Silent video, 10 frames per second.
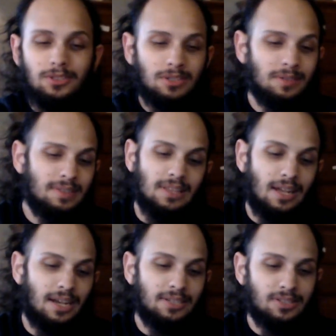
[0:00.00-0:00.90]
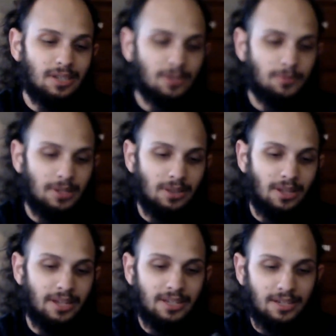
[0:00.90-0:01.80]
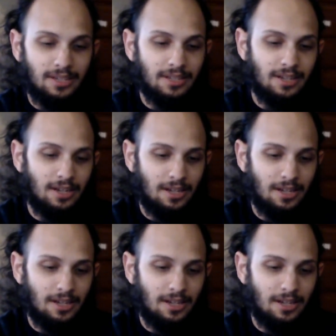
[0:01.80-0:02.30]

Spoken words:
there's even lines that I quite like in it.